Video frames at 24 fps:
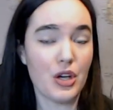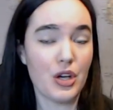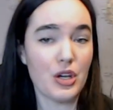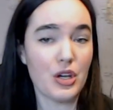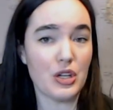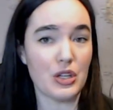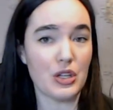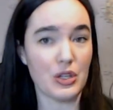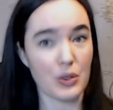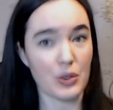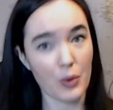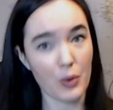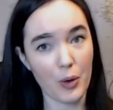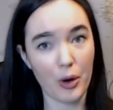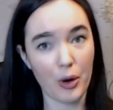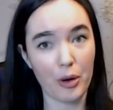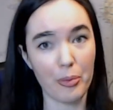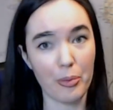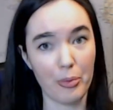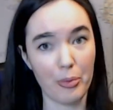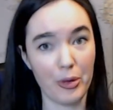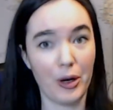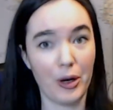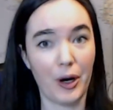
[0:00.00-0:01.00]
your
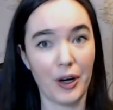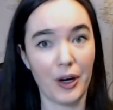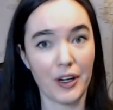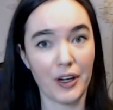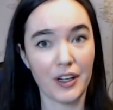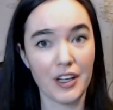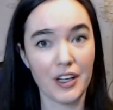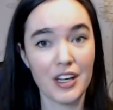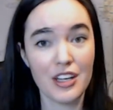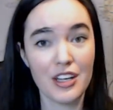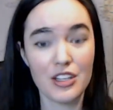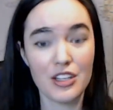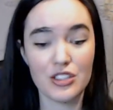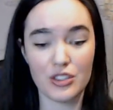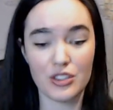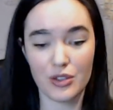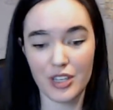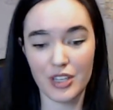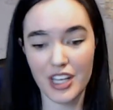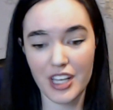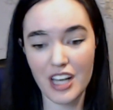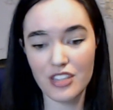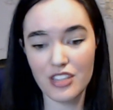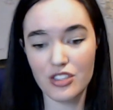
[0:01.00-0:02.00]
book. So to
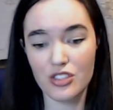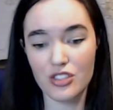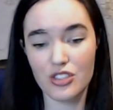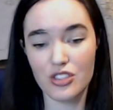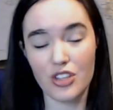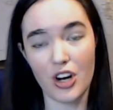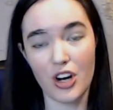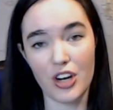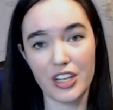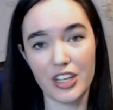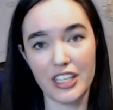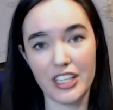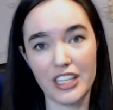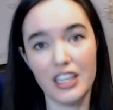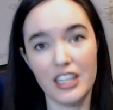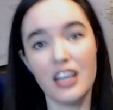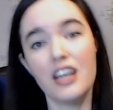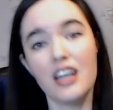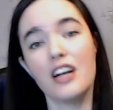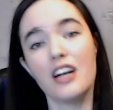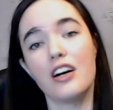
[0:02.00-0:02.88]
get started,